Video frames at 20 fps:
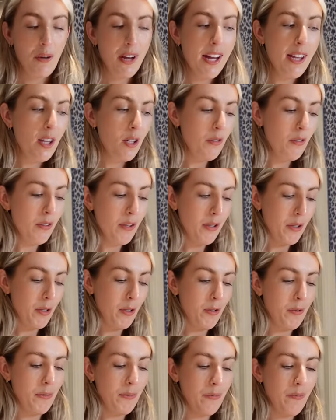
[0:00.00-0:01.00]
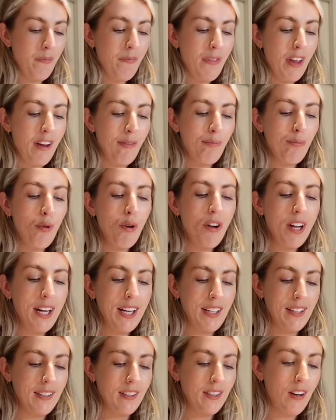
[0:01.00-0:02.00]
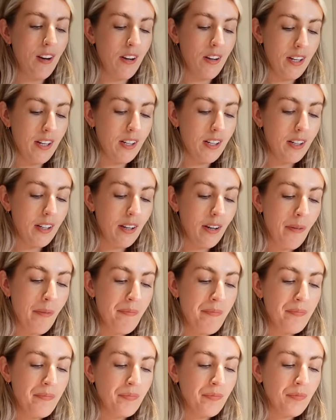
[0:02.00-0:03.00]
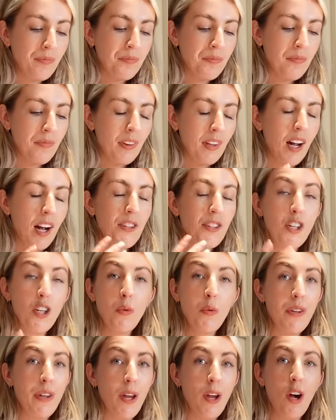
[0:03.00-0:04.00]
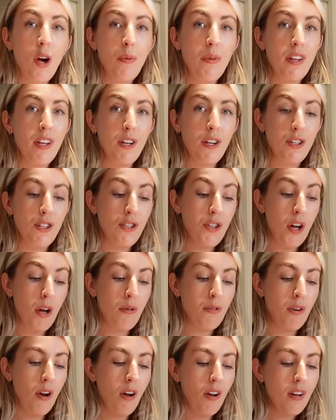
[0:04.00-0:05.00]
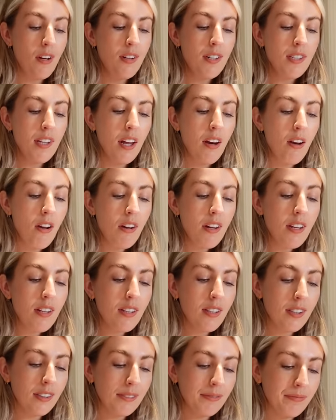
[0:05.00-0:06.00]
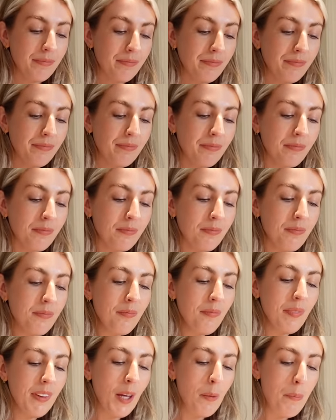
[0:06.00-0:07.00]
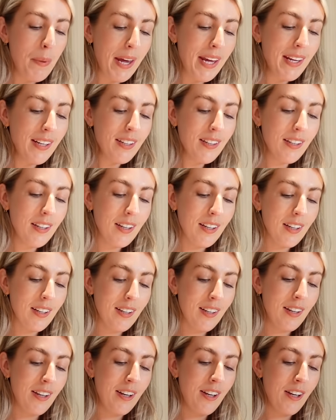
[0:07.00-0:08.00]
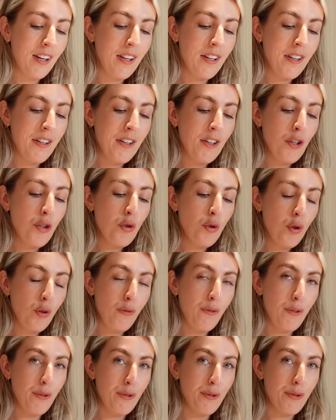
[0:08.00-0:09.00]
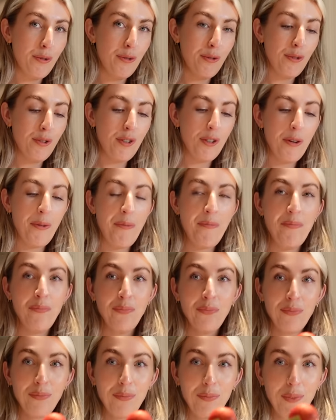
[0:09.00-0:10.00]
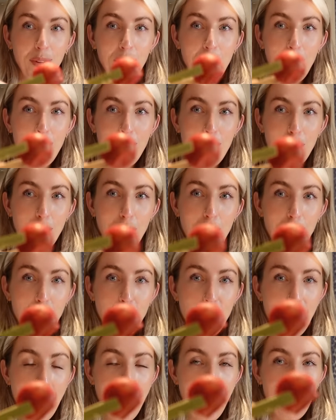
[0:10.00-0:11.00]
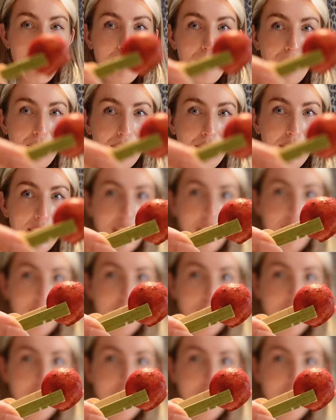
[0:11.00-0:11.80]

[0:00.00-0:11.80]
in the room, they've put in like, I don't know what they are, but they're just so nice. They're like pink truffles with jam. Is it gonna